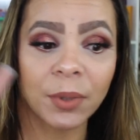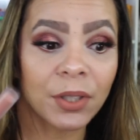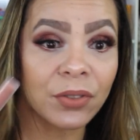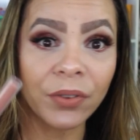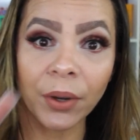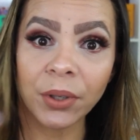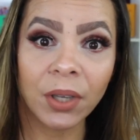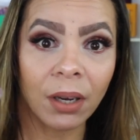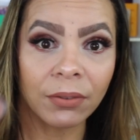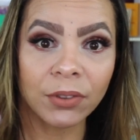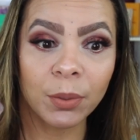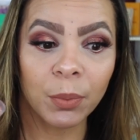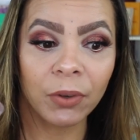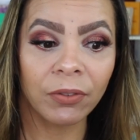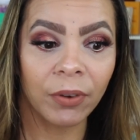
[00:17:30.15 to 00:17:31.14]
it's very
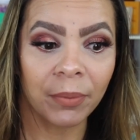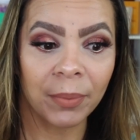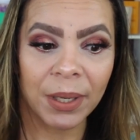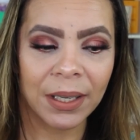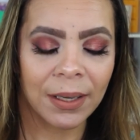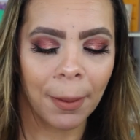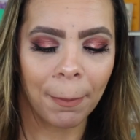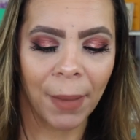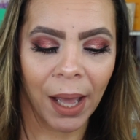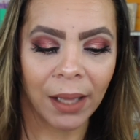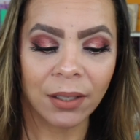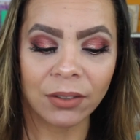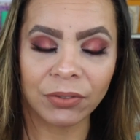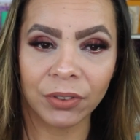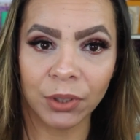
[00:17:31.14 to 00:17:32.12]
comfortable for being a
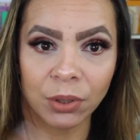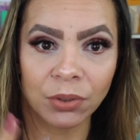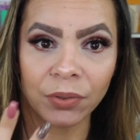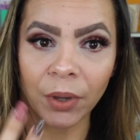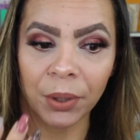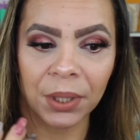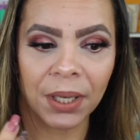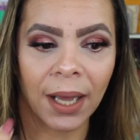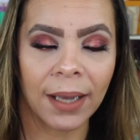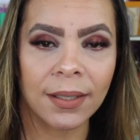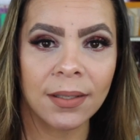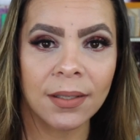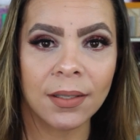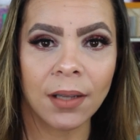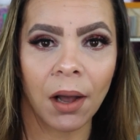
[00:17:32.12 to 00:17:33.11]
matte. It feels very
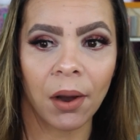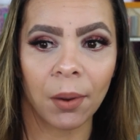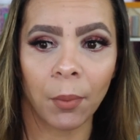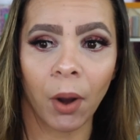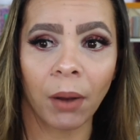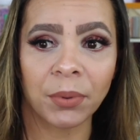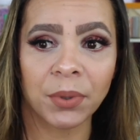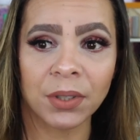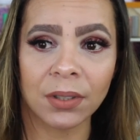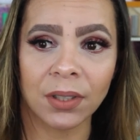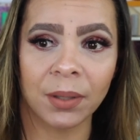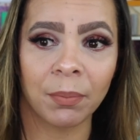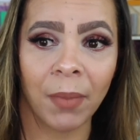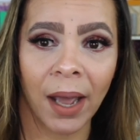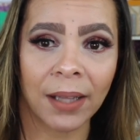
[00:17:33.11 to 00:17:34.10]
nice.
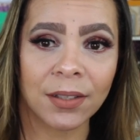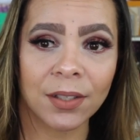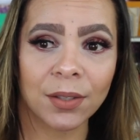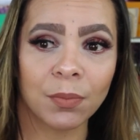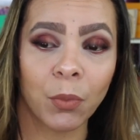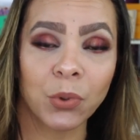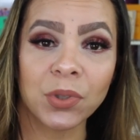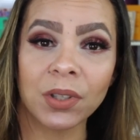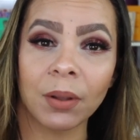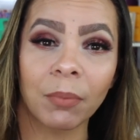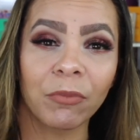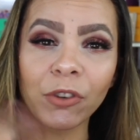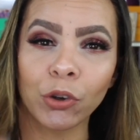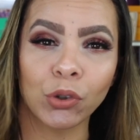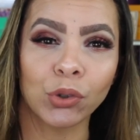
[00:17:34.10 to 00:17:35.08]
Obviously mattes, most of
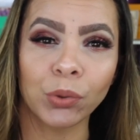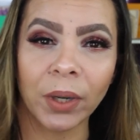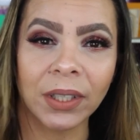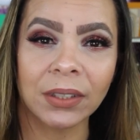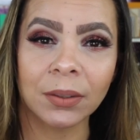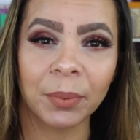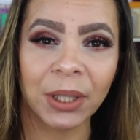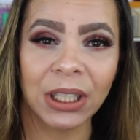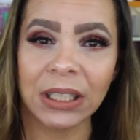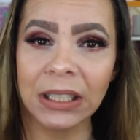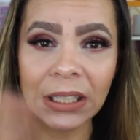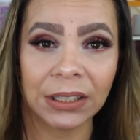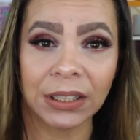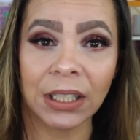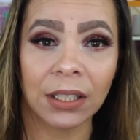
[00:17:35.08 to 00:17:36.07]
them feel great in the
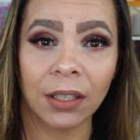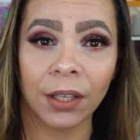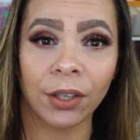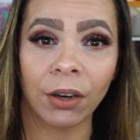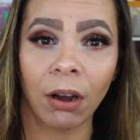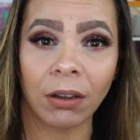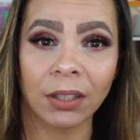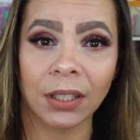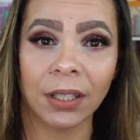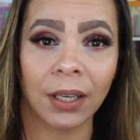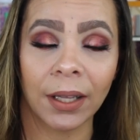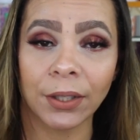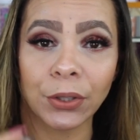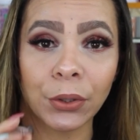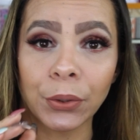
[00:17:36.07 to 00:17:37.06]
beginning, and then later on they
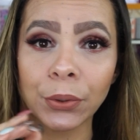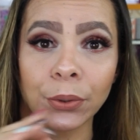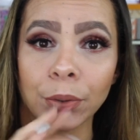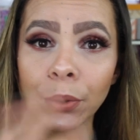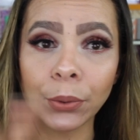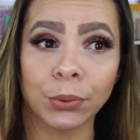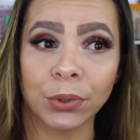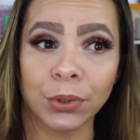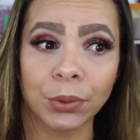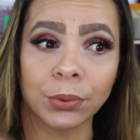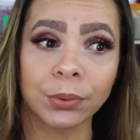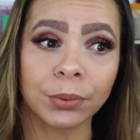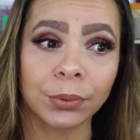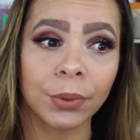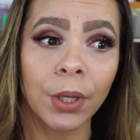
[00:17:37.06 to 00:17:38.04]
like go
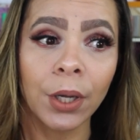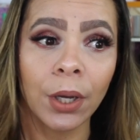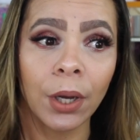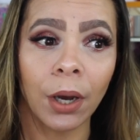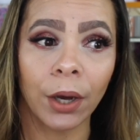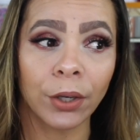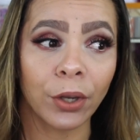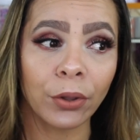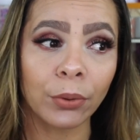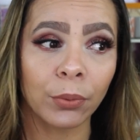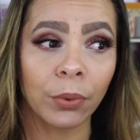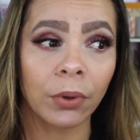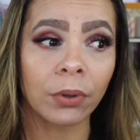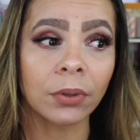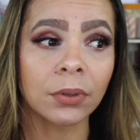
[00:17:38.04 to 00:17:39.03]
to another
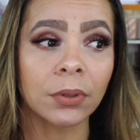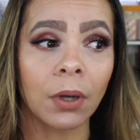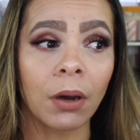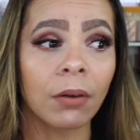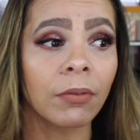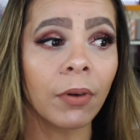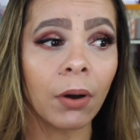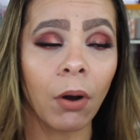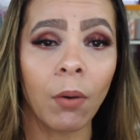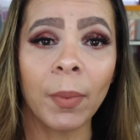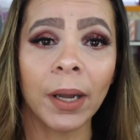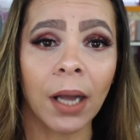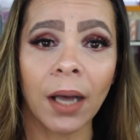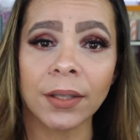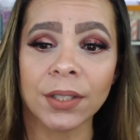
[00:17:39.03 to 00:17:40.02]
world of, oh
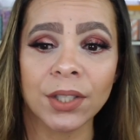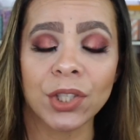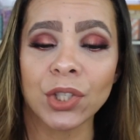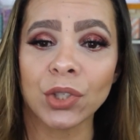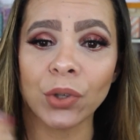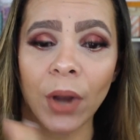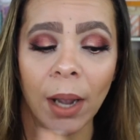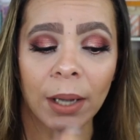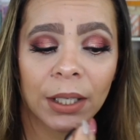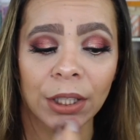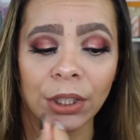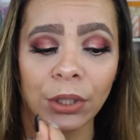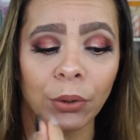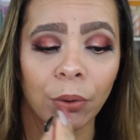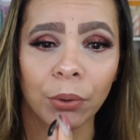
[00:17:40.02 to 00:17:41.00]
my god, this is
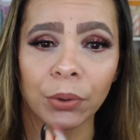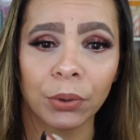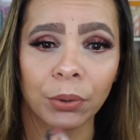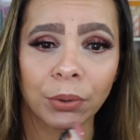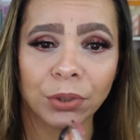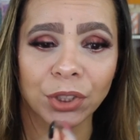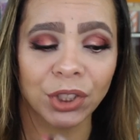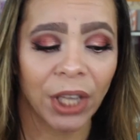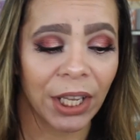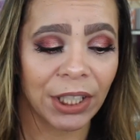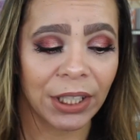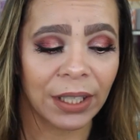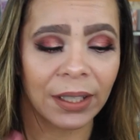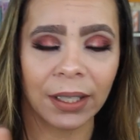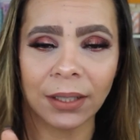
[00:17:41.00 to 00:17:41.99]
cracking or
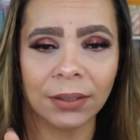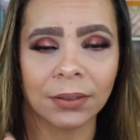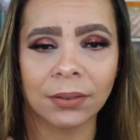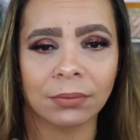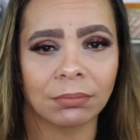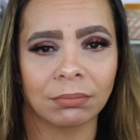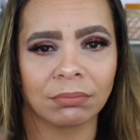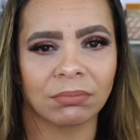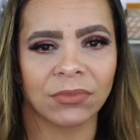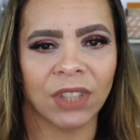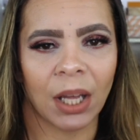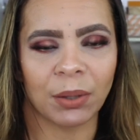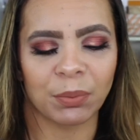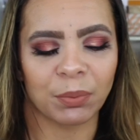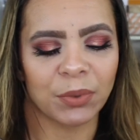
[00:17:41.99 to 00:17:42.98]
shedding, and
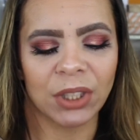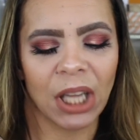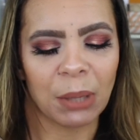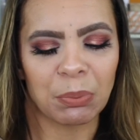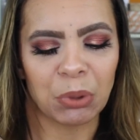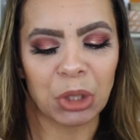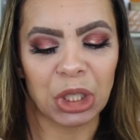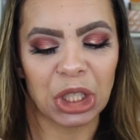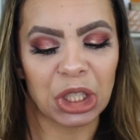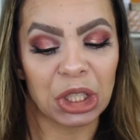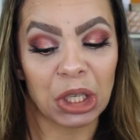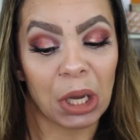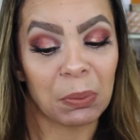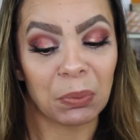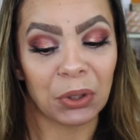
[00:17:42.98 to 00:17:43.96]
it's
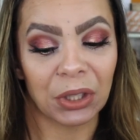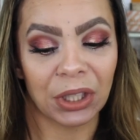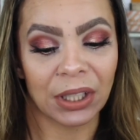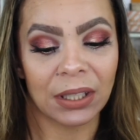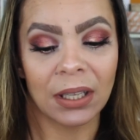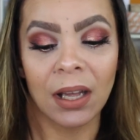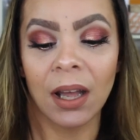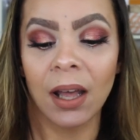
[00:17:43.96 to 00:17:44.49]
not pretty.